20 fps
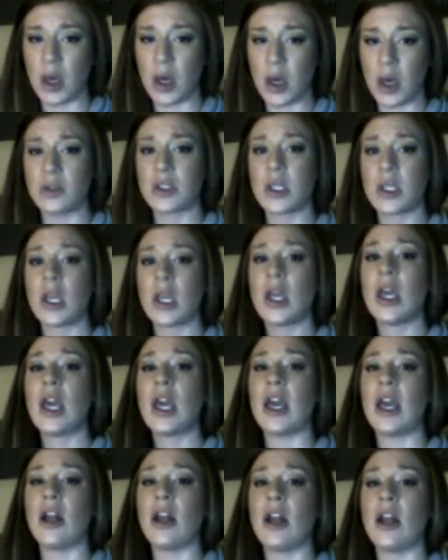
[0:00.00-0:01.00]
and all
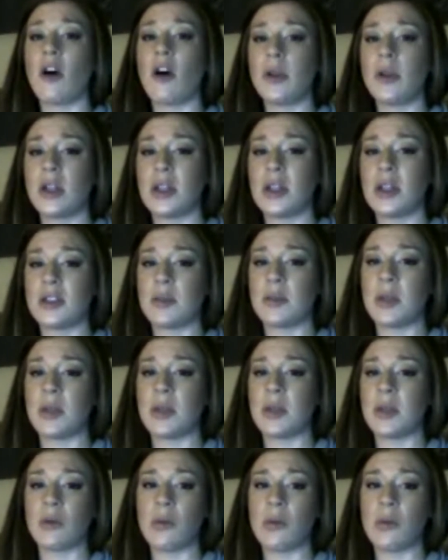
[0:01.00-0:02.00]
participants will be
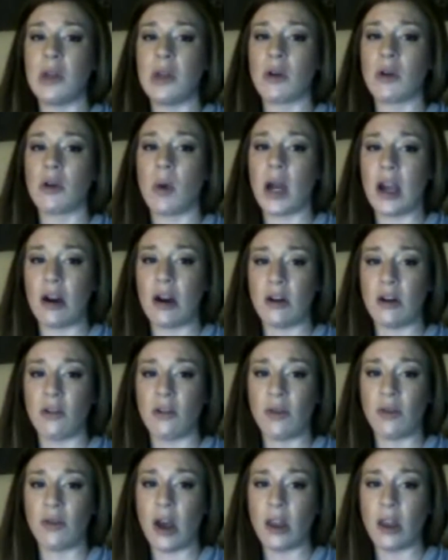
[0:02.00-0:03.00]
required to follow
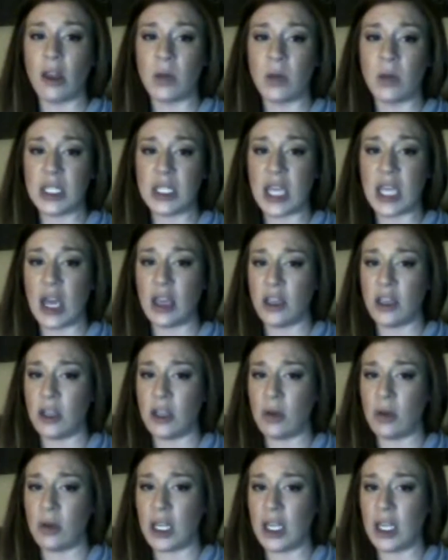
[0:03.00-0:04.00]
and tag you in
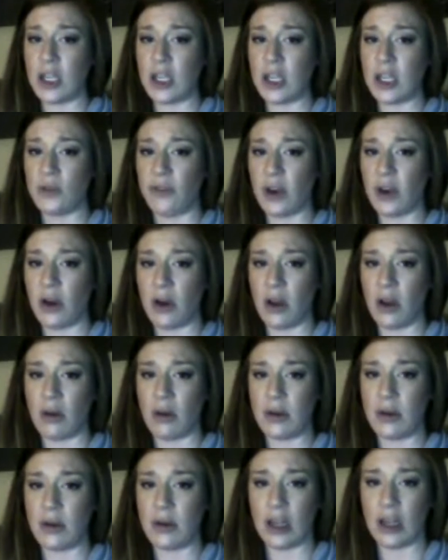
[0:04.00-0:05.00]
each photo during the
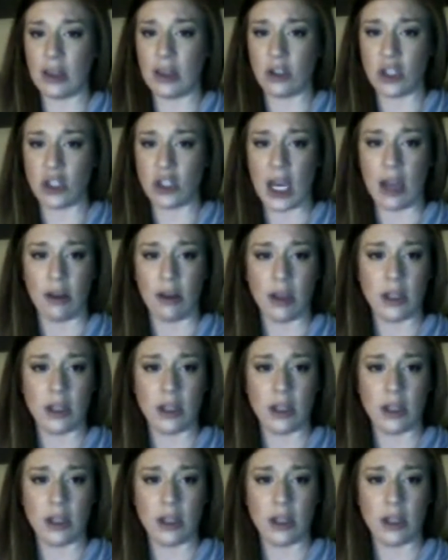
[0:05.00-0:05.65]
challenge.